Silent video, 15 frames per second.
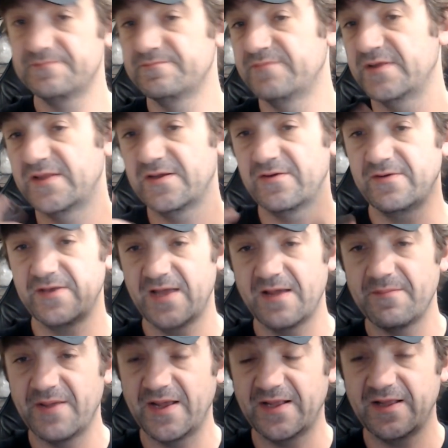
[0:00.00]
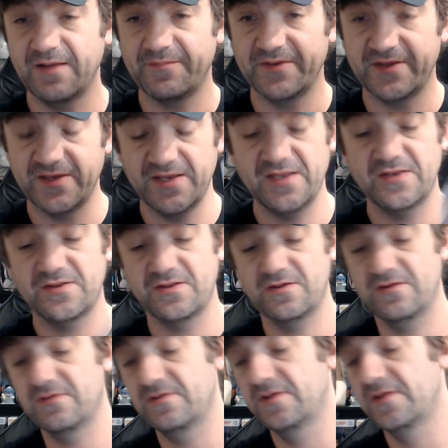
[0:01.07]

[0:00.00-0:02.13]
but they are not my cup of tea. So